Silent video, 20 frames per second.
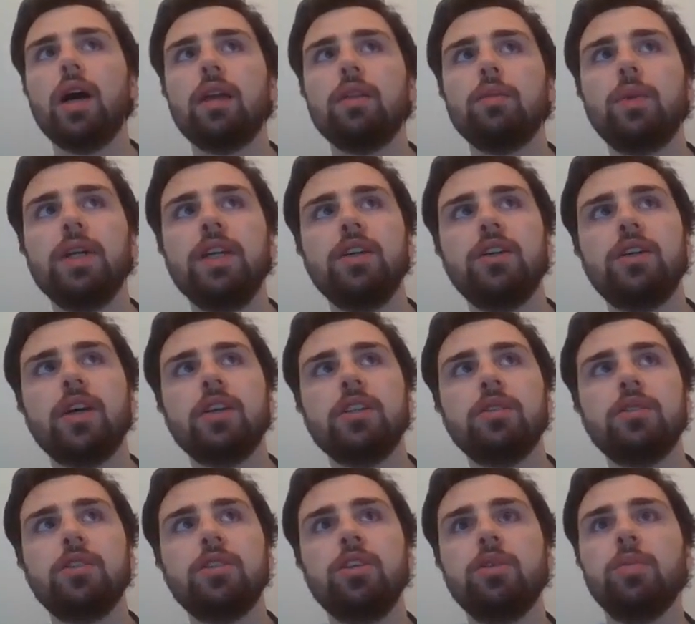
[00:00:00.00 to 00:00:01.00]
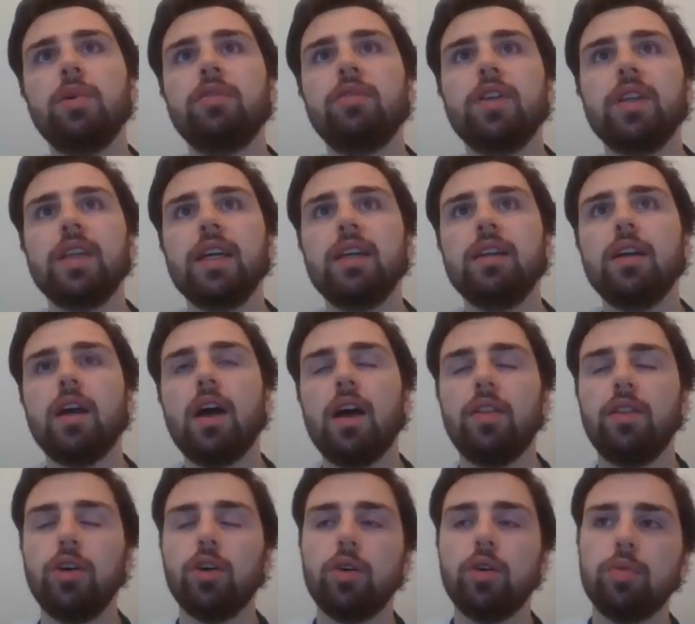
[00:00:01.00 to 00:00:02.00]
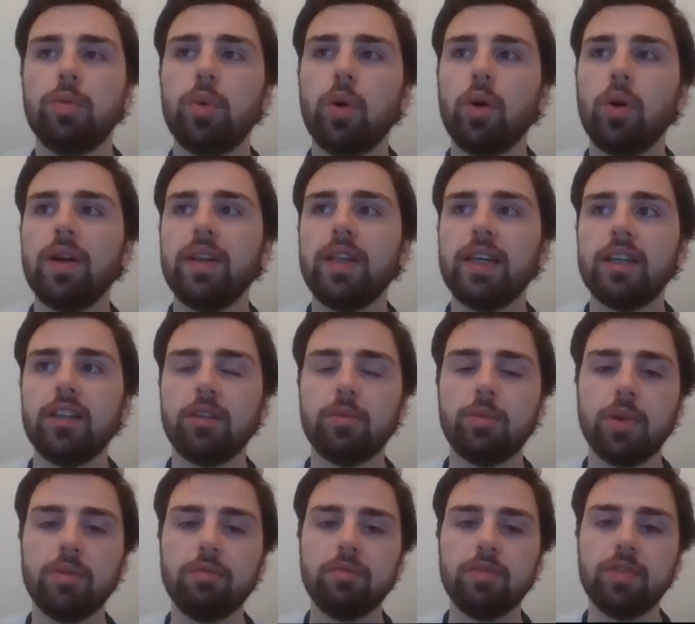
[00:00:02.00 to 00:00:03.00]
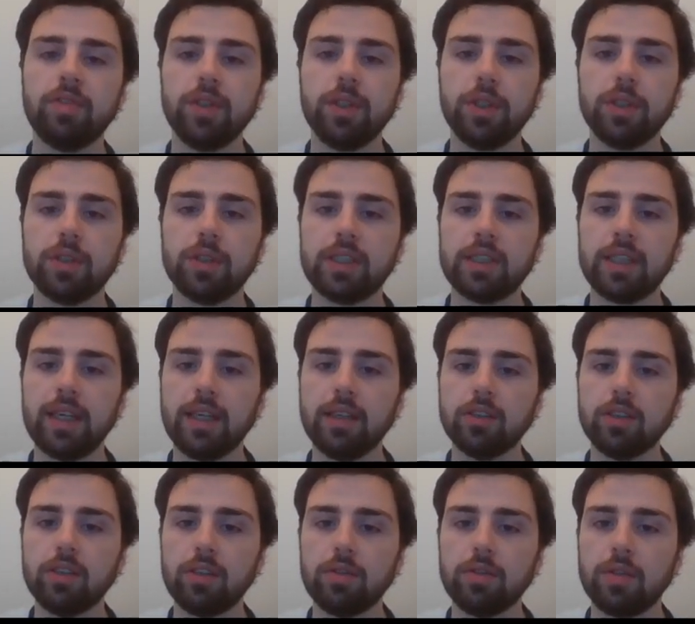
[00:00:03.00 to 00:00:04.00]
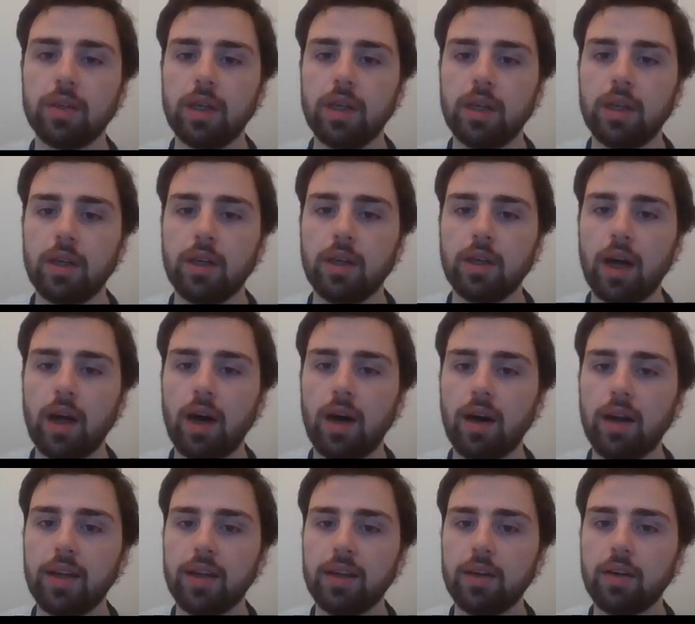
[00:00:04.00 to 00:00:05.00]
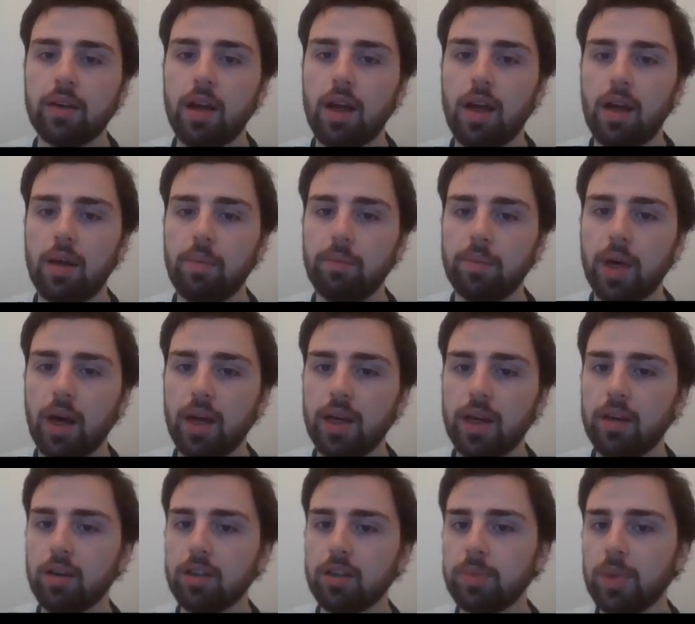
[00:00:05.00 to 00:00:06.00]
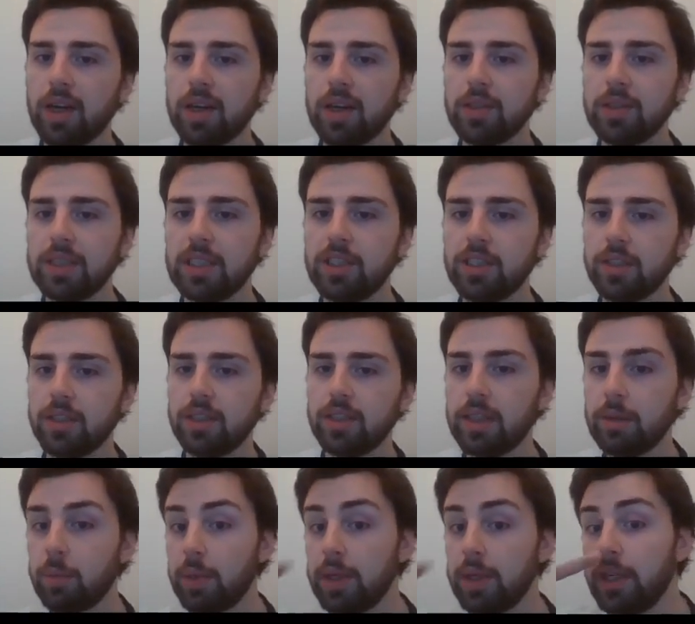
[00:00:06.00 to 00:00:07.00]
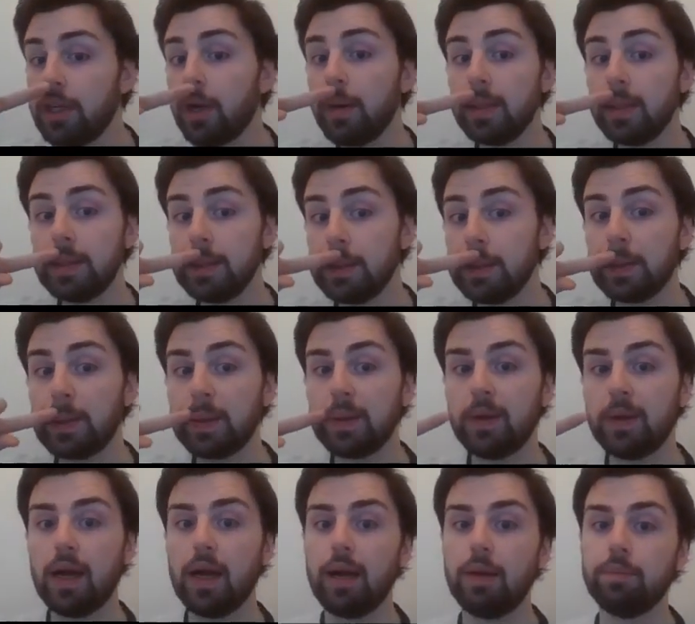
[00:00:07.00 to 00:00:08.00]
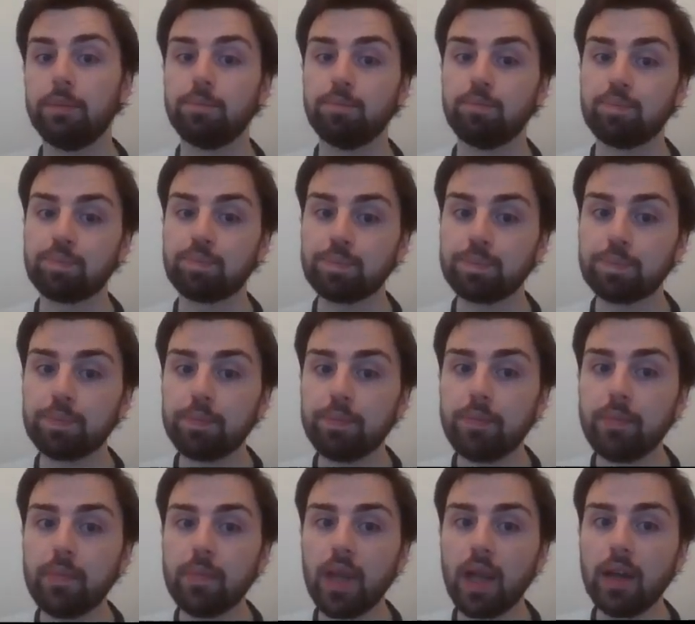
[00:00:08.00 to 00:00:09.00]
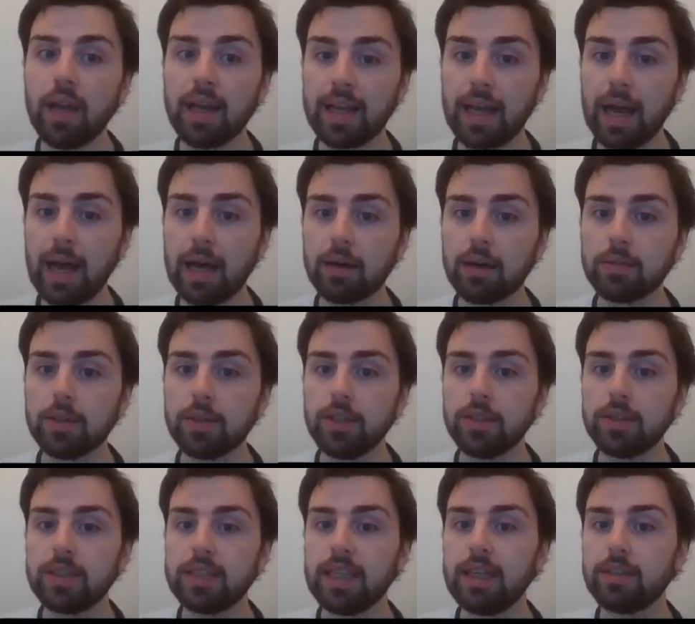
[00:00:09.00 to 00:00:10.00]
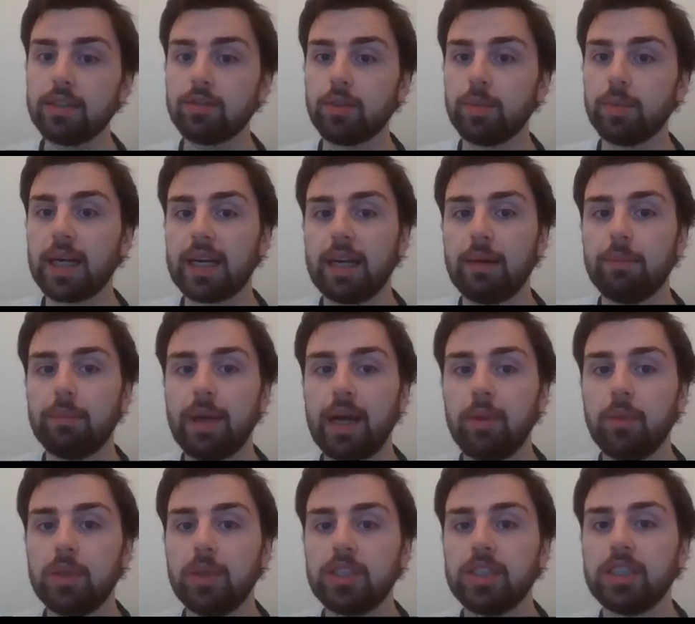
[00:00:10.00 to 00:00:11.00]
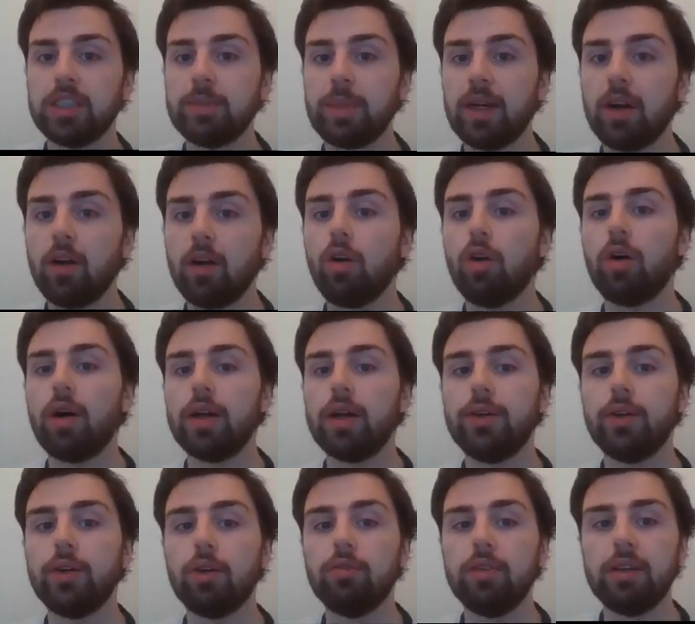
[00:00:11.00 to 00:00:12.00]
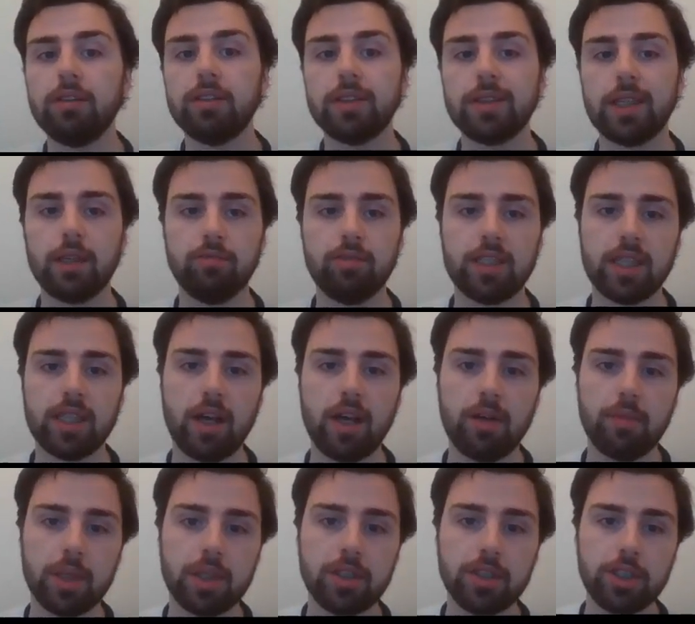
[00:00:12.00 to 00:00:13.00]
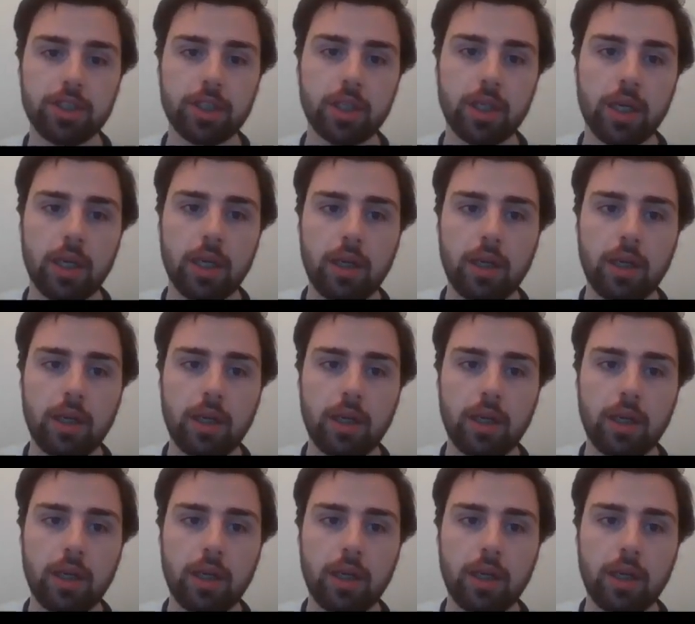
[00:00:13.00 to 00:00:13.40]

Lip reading: when you go to do your month at the end, your report at the end of the month, you'd see sort of a high cost per acquisition, and then when you go into your account, you'd see it's from that campaign which has spent a lot and not really returned much.